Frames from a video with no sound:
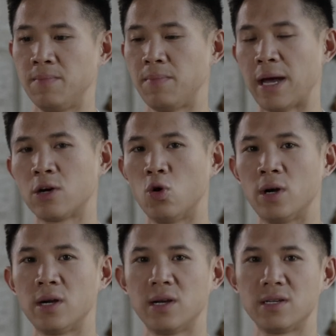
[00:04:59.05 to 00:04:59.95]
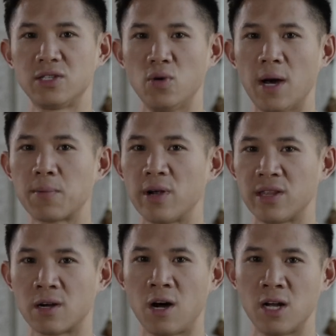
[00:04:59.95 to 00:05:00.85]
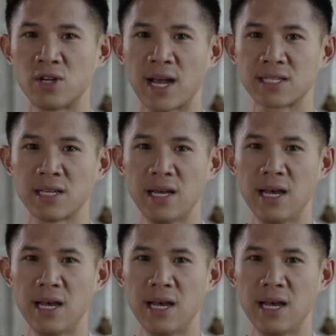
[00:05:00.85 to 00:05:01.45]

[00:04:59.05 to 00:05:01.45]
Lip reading: by a court to upgrade their contracts